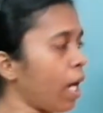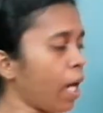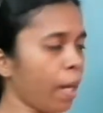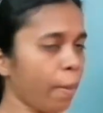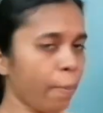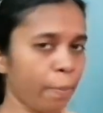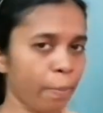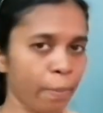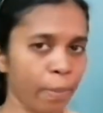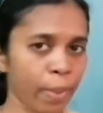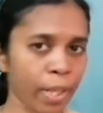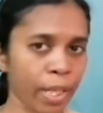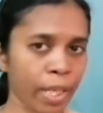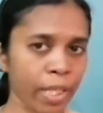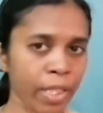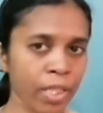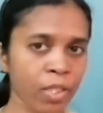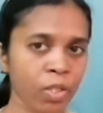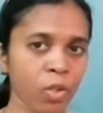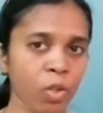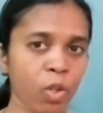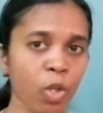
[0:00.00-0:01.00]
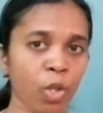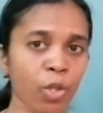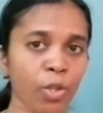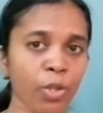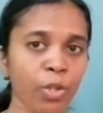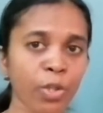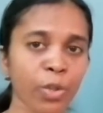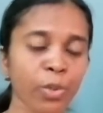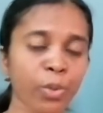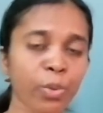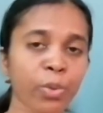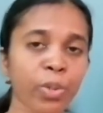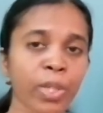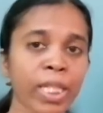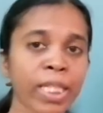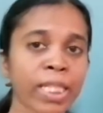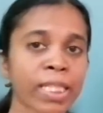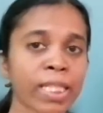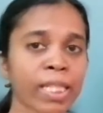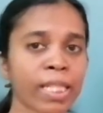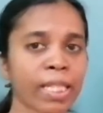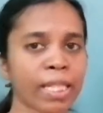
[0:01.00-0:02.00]
applied on
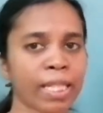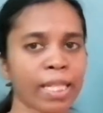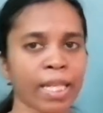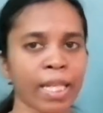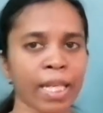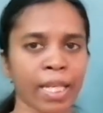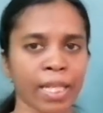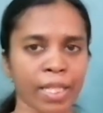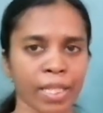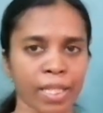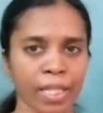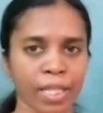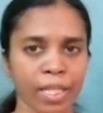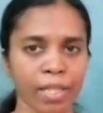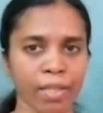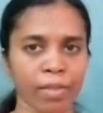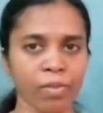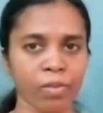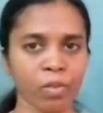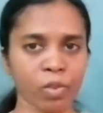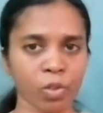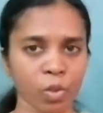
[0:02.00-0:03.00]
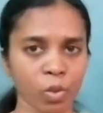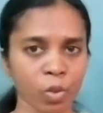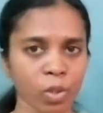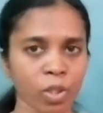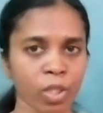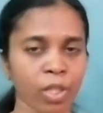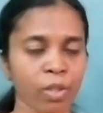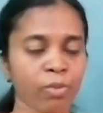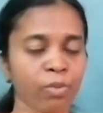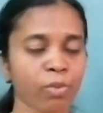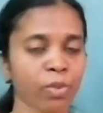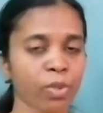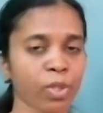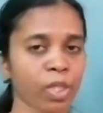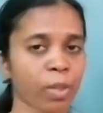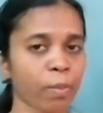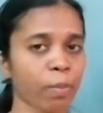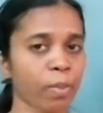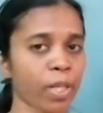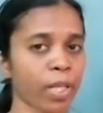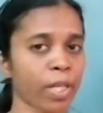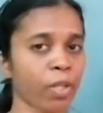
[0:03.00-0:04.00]
unit area. Okay, force
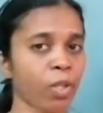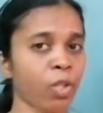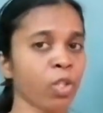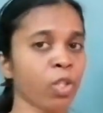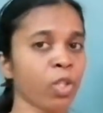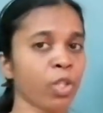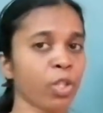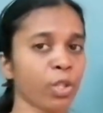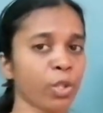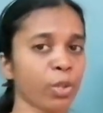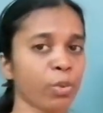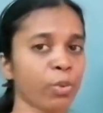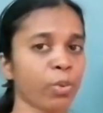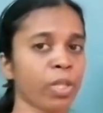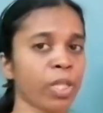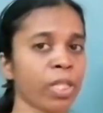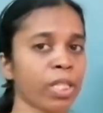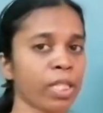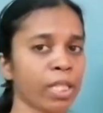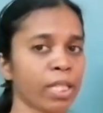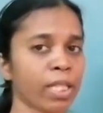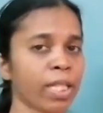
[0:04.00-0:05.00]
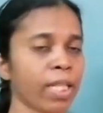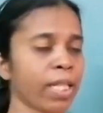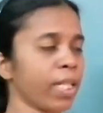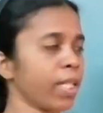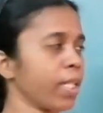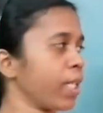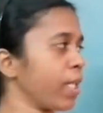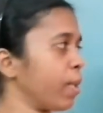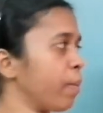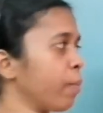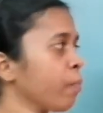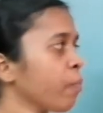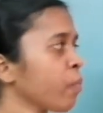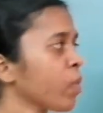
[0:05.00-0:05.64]
applied on unit area.